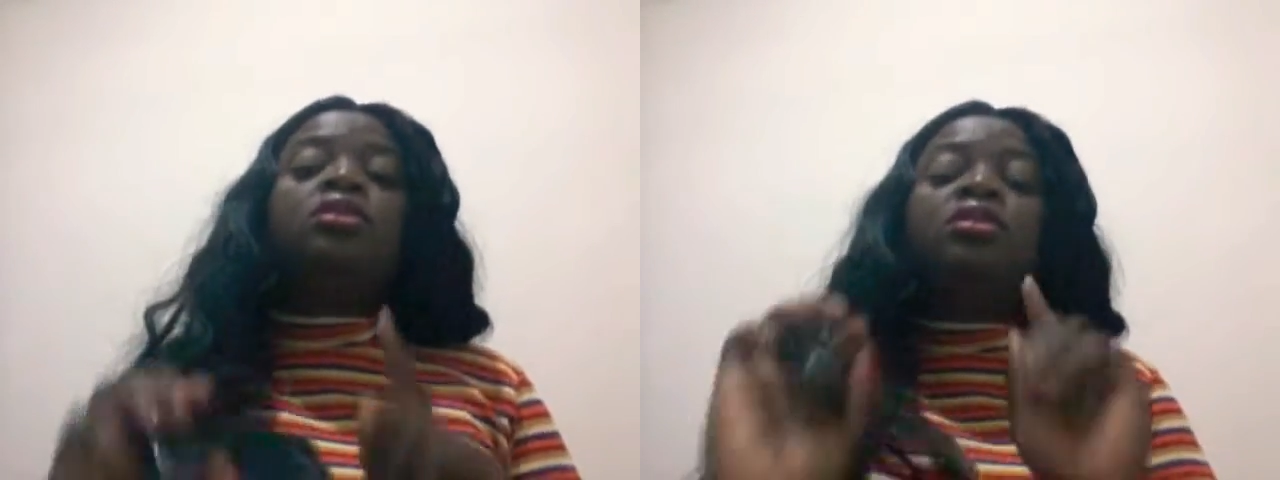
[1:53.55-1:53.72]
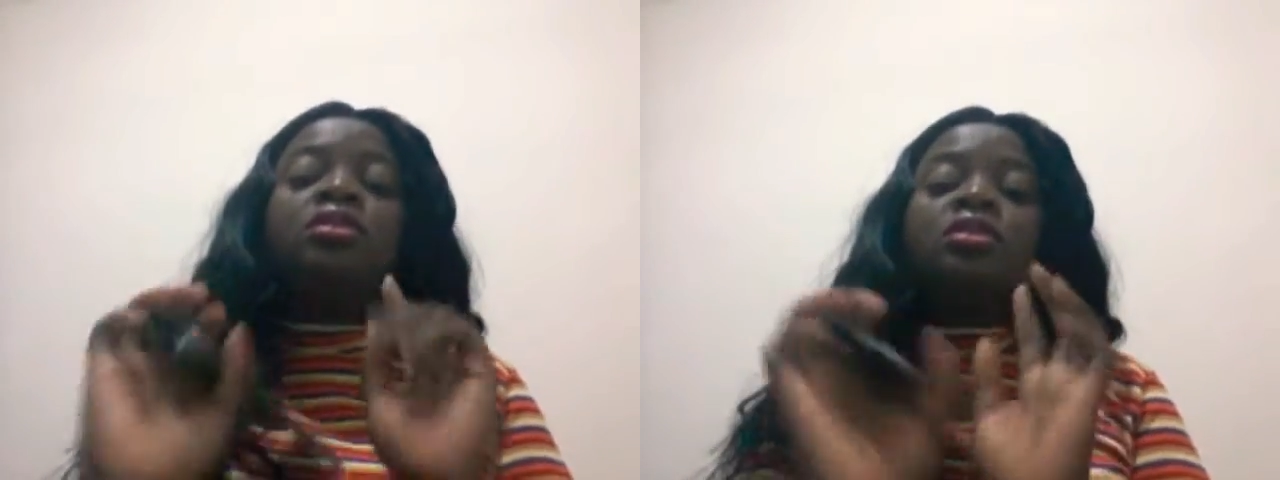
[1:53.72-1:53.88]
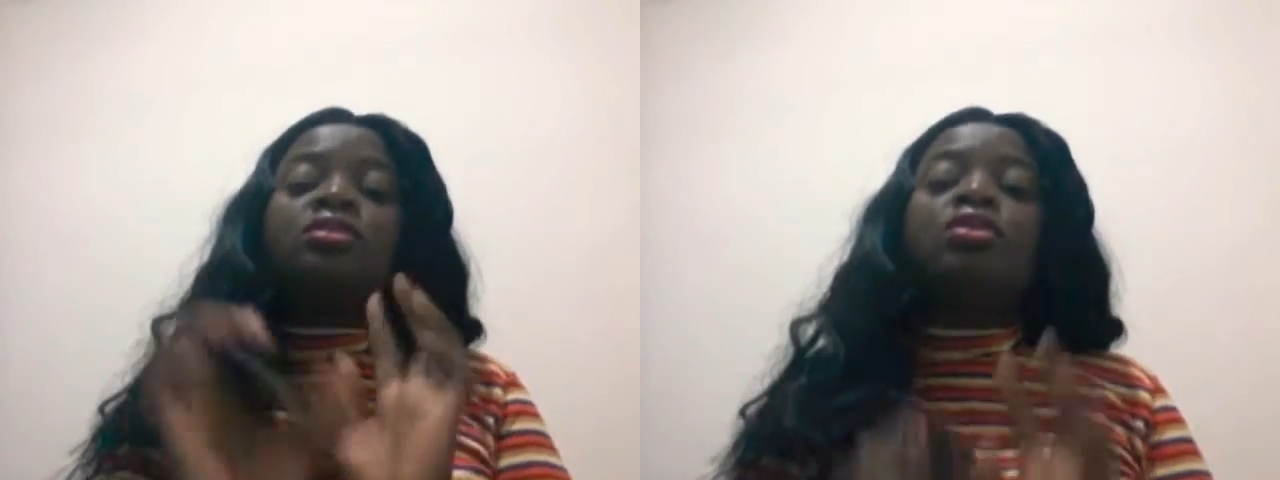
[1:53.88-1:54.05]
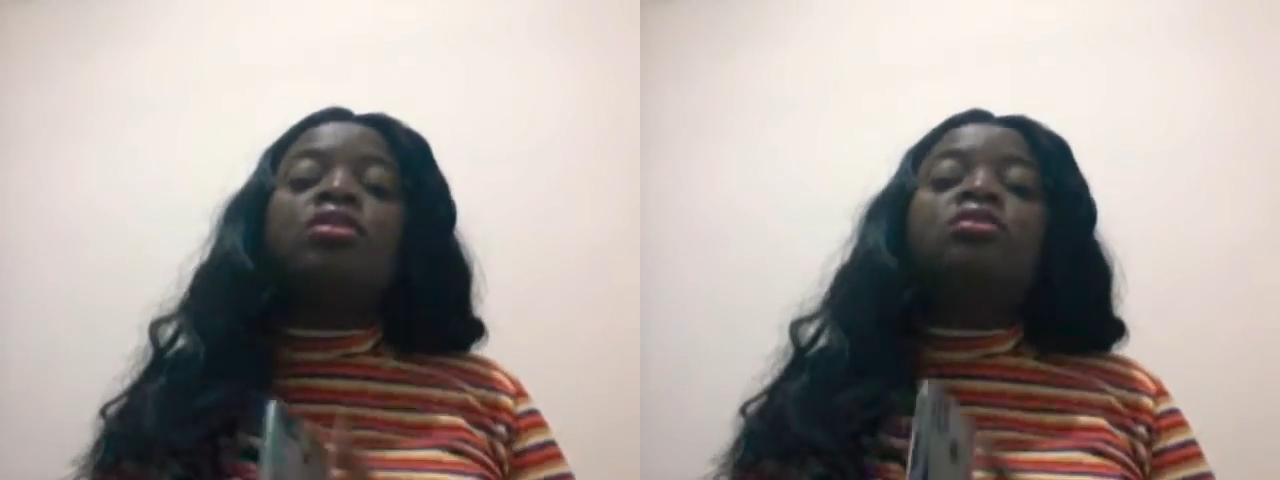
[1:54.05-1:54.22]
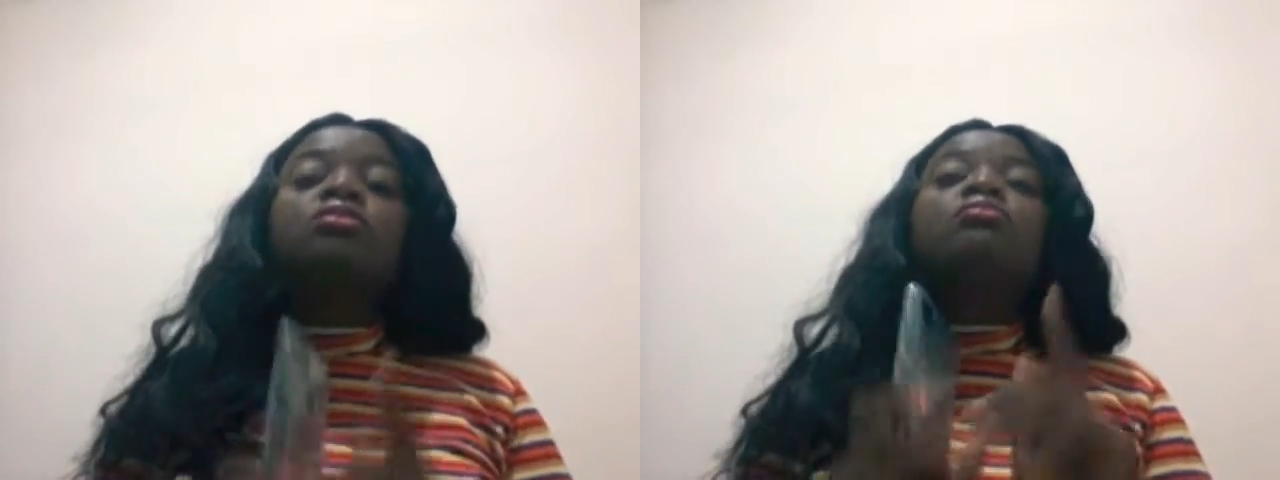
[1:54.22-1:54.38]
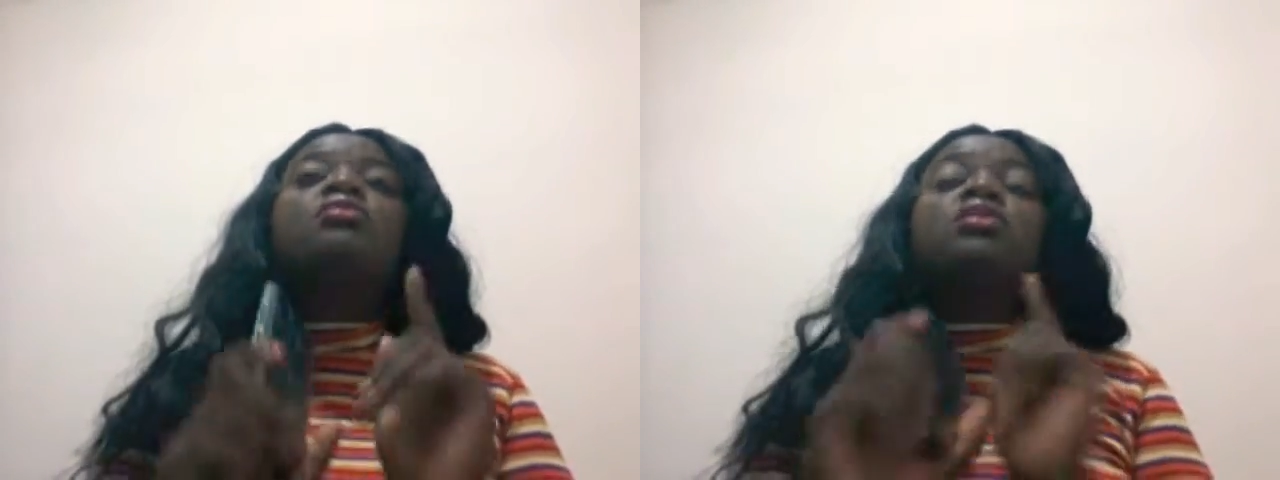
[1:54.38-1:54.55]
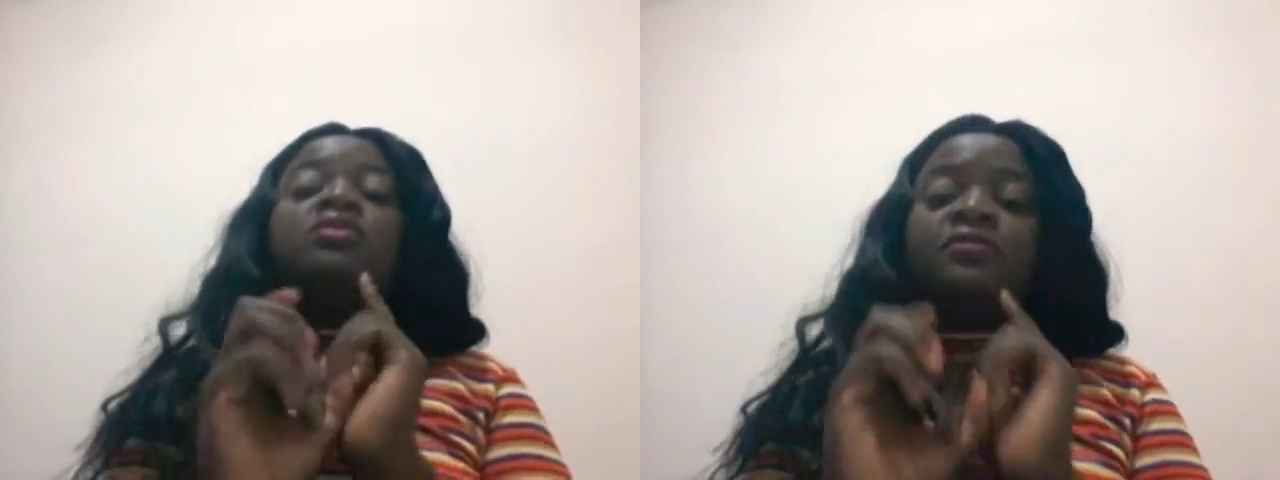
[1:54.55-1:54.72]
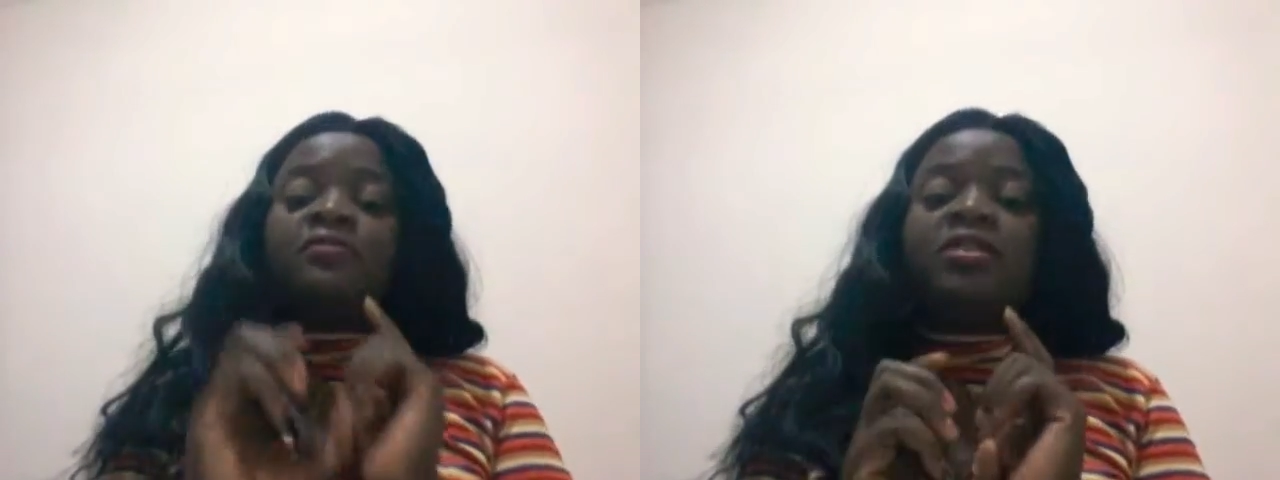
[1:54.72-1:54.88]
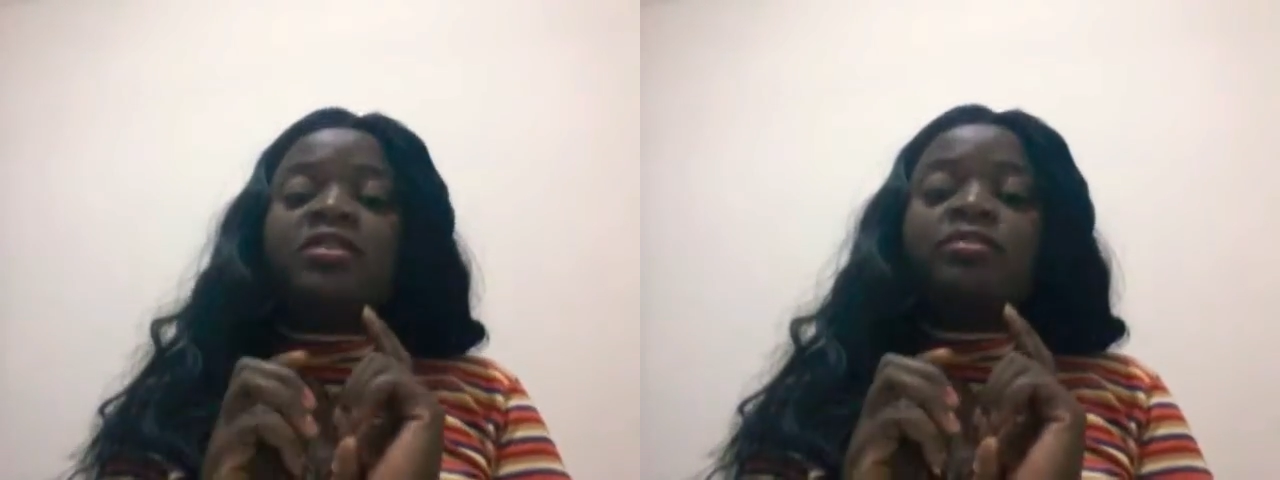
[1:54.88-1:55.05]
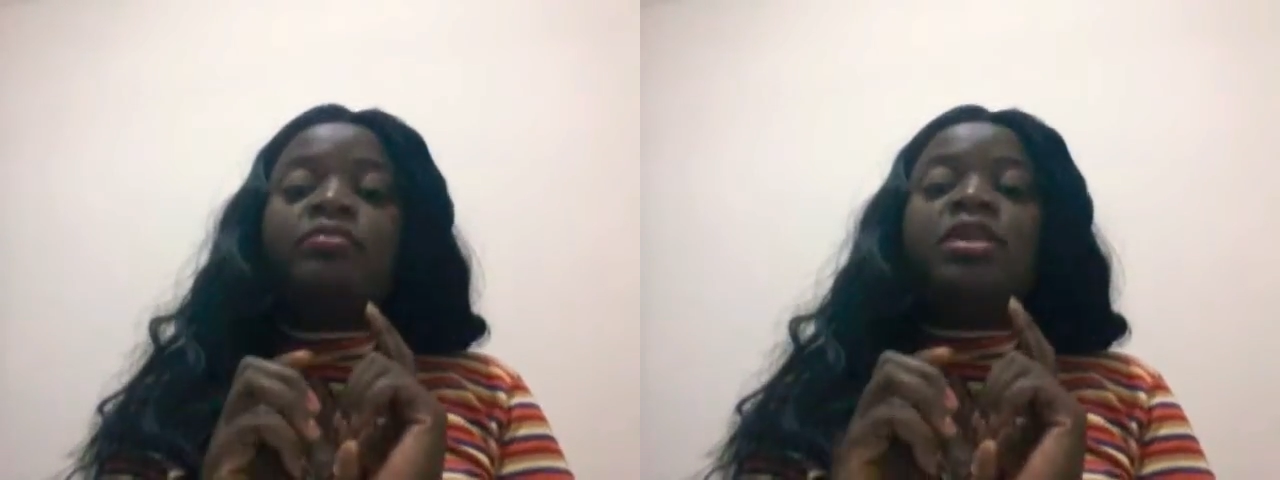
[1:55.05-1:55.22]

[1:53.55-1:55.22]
it is going to motivate